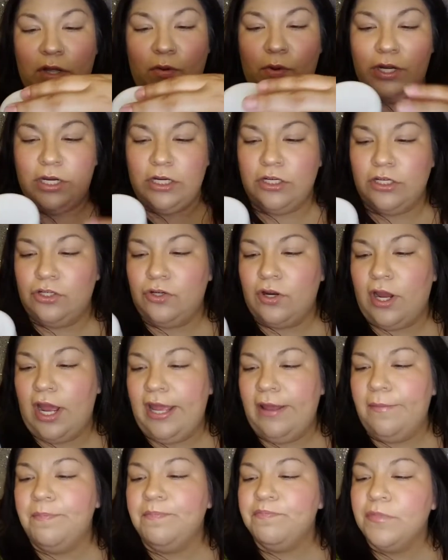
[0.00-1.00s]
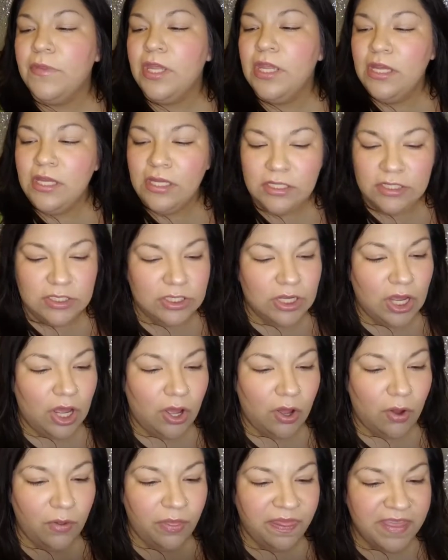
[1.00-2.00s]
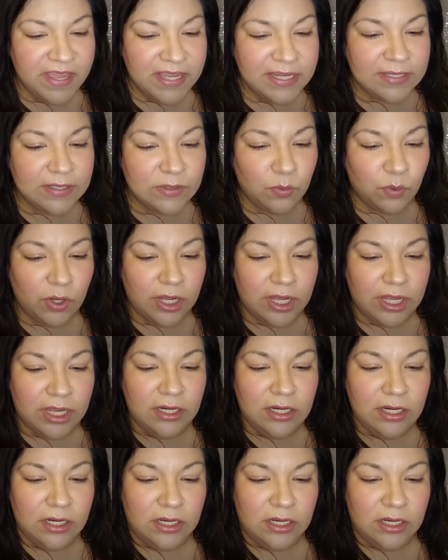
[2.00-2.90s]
wanted to try it. So this one,